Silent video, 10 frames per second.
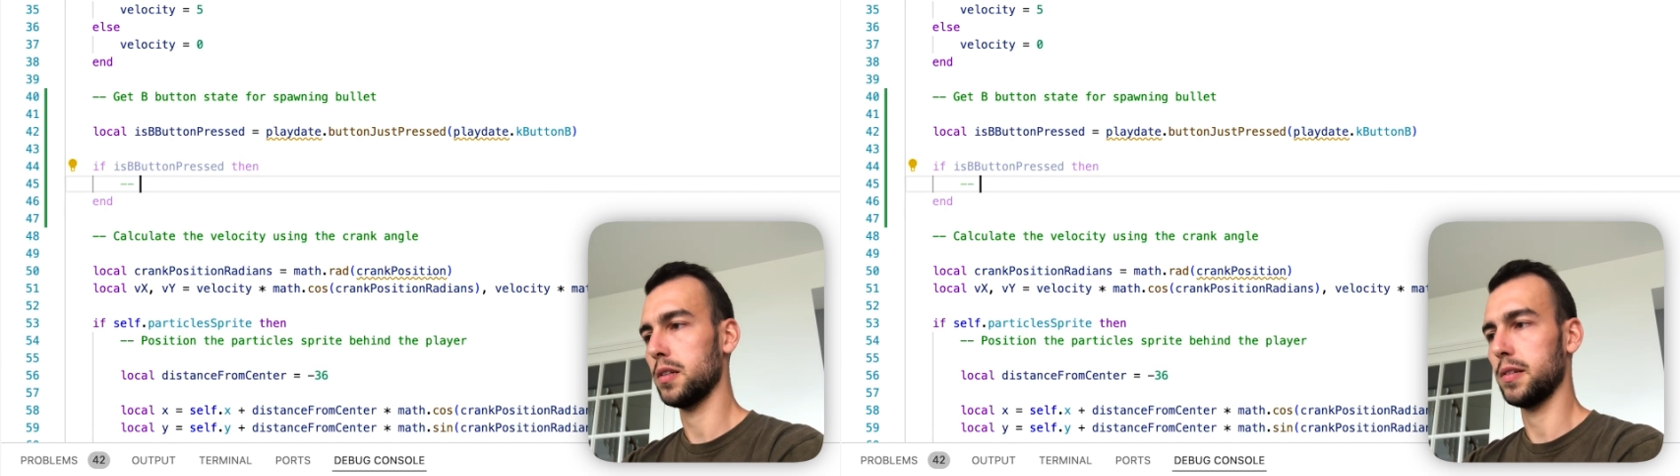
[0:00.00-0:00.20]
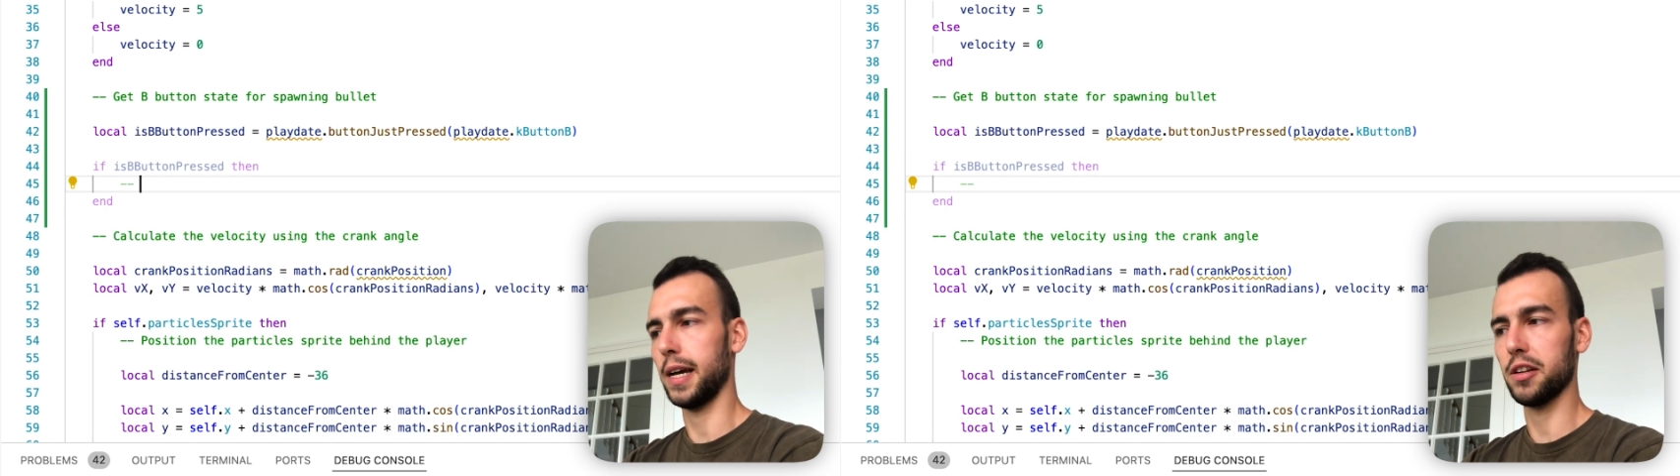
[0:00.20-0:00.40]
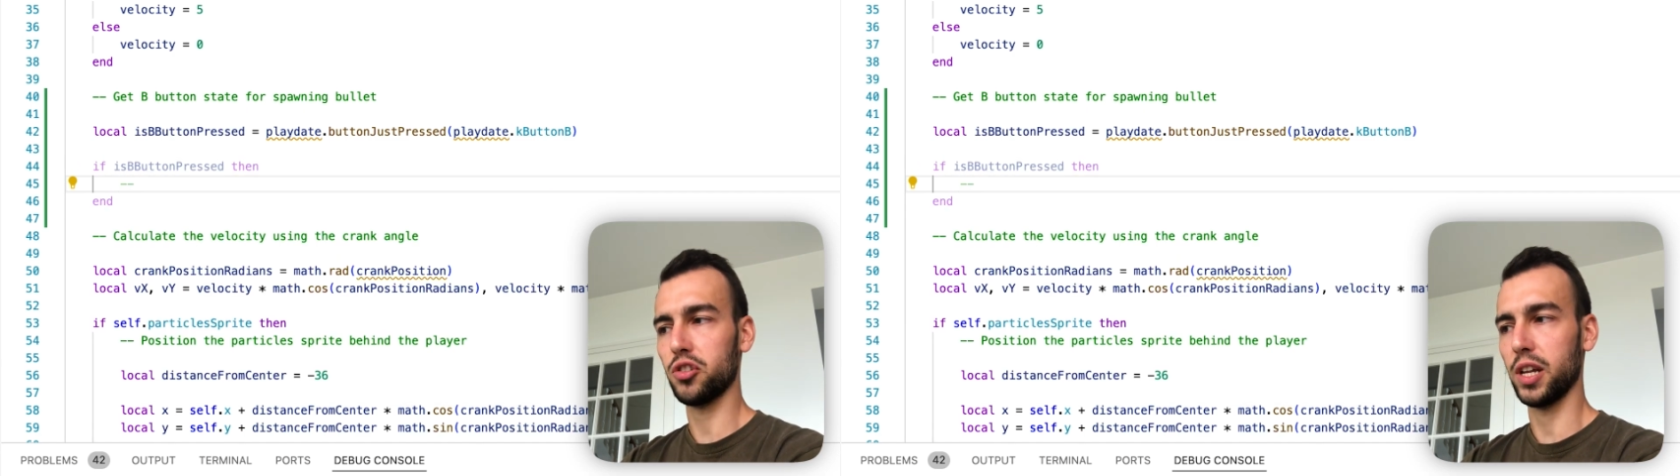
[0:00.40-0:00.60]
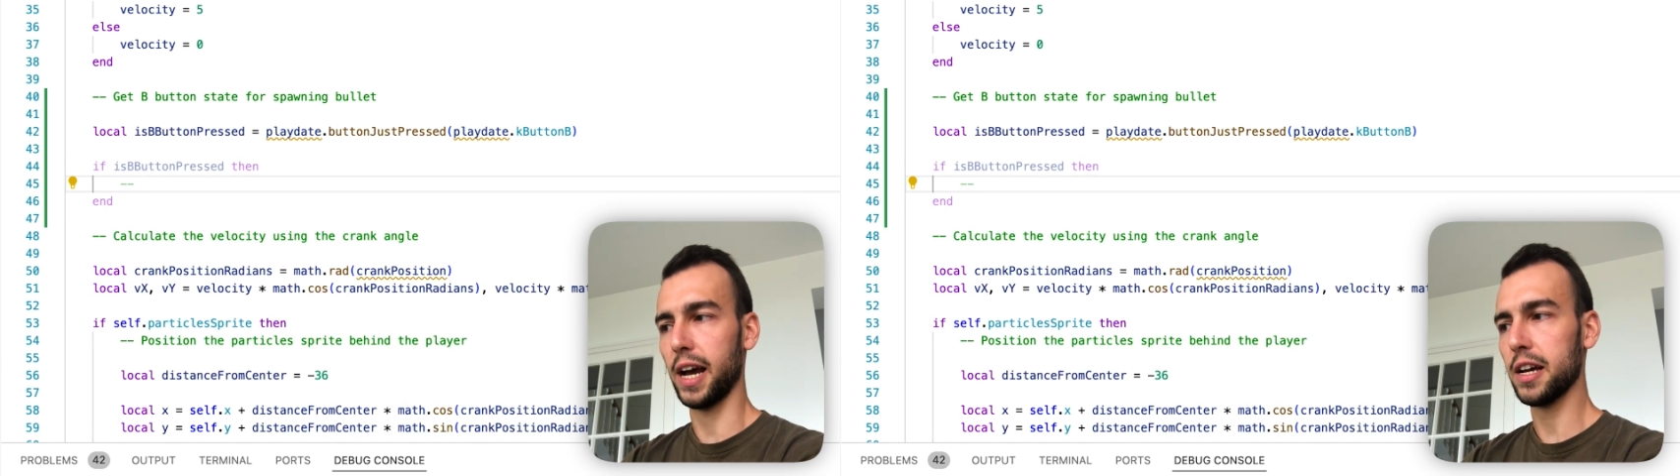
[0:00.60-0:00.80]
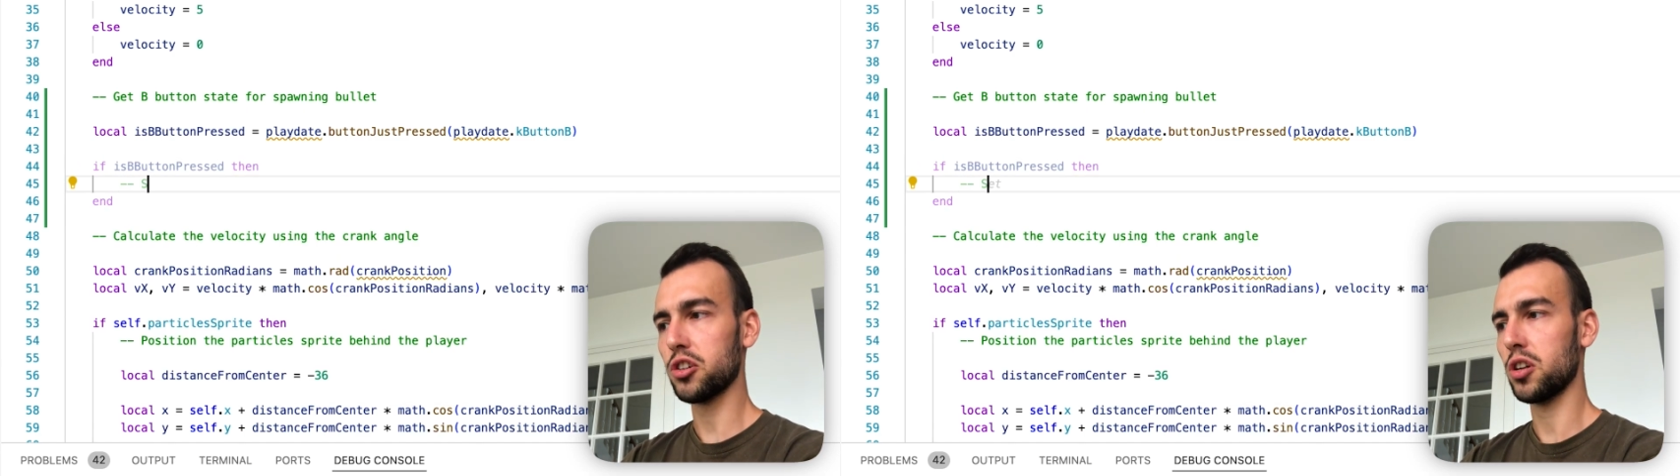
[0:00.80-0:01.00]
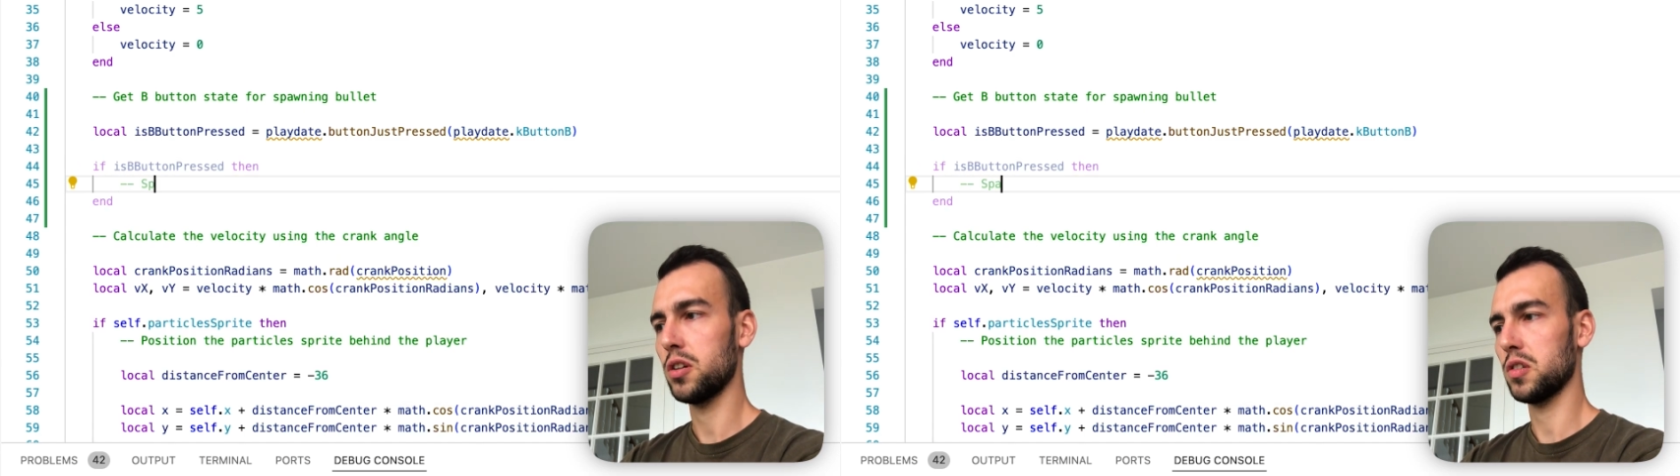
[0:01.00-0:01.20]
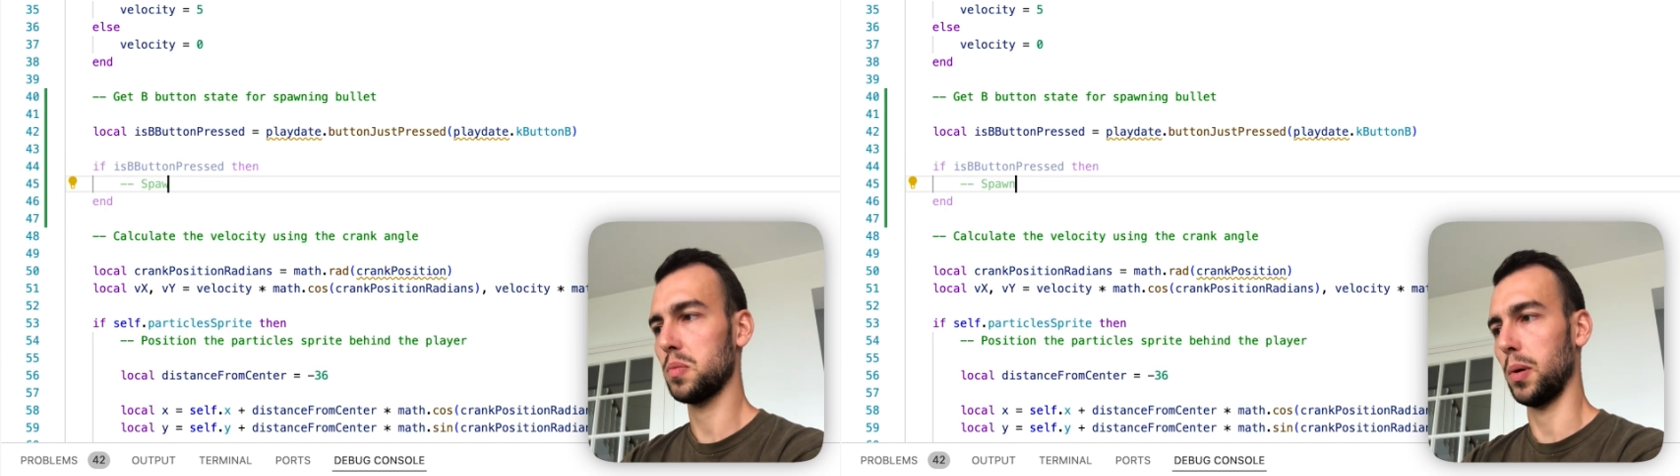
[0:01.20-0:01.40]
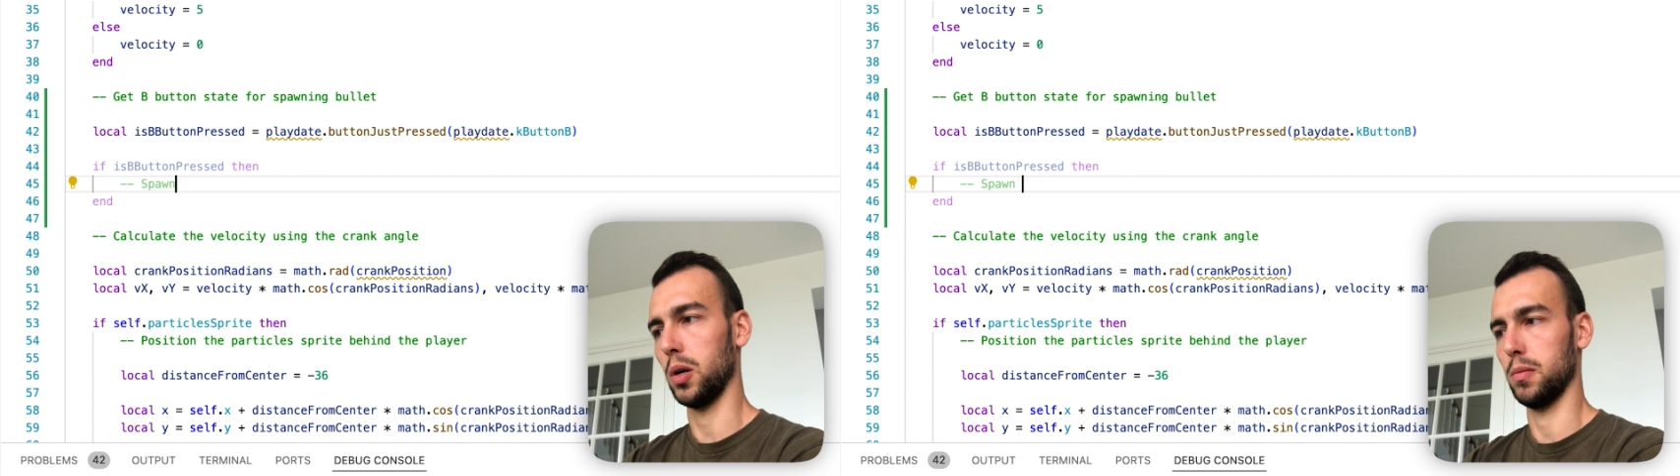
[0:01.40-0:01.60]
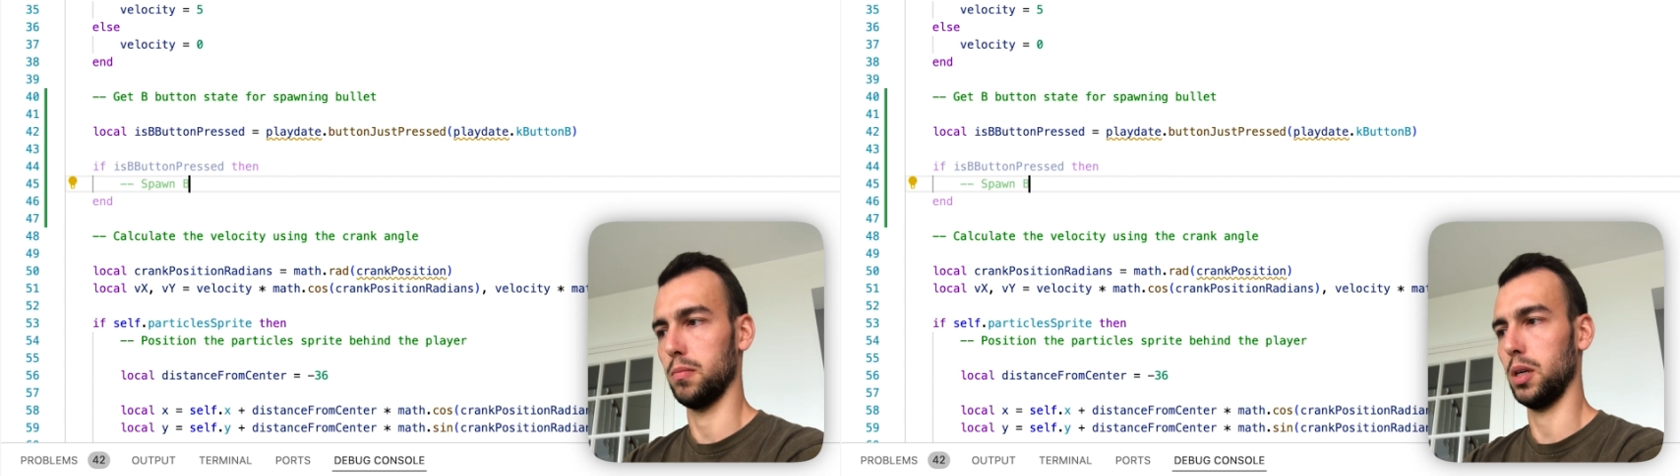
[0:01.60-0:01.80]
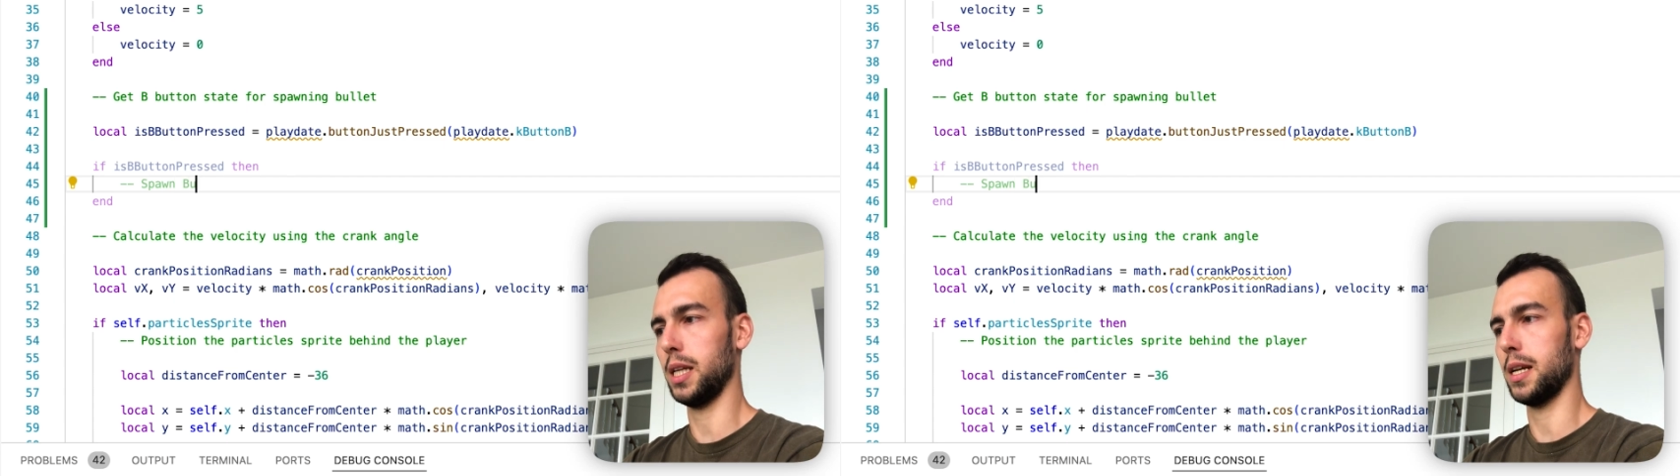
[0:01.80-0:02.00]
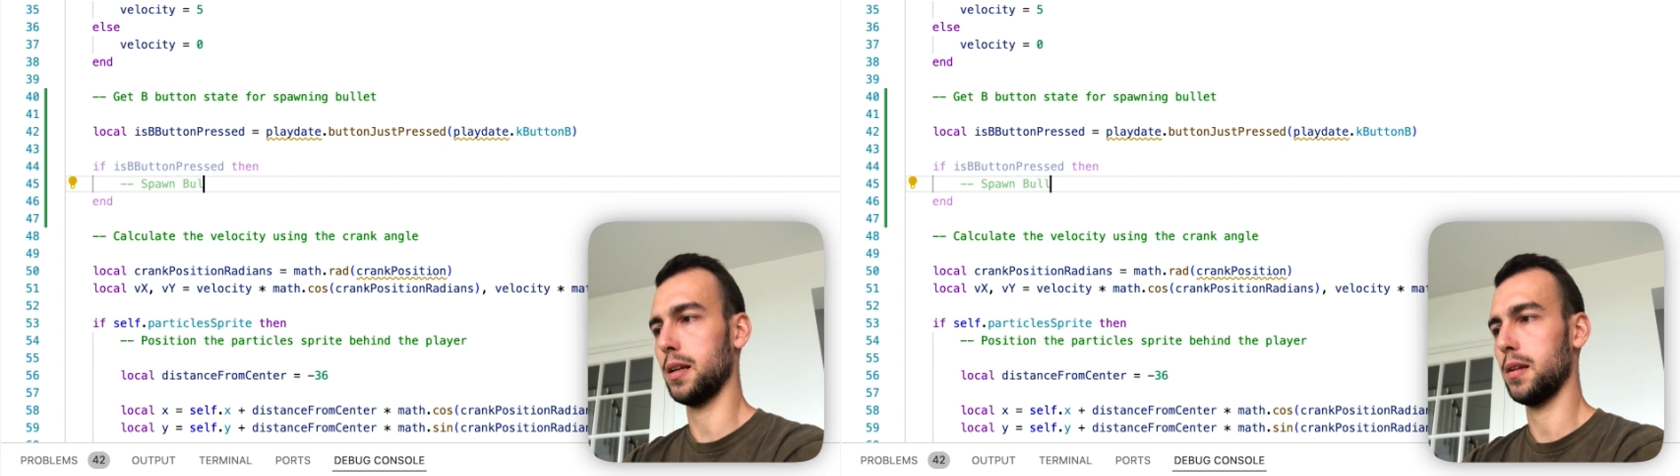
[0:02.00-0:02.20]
dash dash spawn bullet.